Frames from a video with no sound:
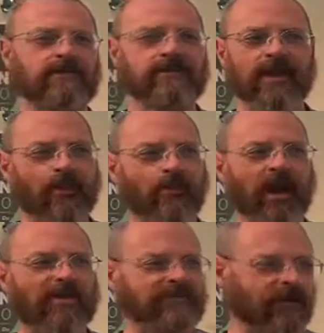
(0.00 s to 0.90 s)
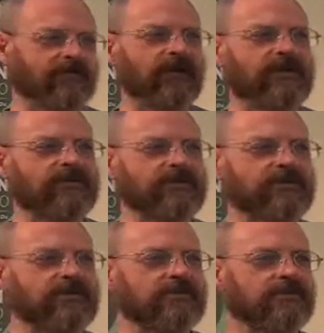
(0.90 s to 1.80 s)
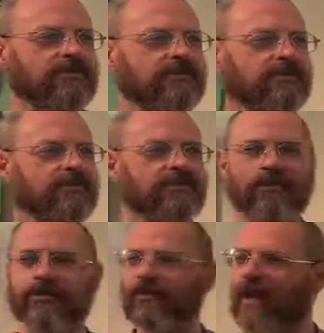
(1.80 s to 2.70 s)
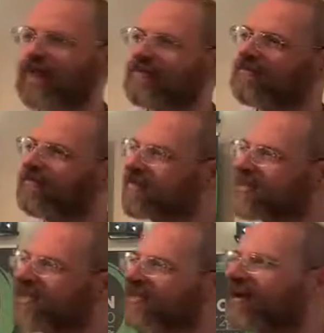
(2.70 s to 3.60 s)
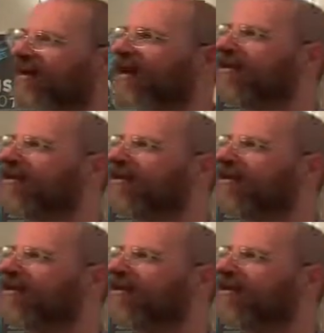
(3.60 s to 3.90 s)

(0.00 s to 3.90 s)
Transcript: not wives love your husbands. Though we do have verses that talk about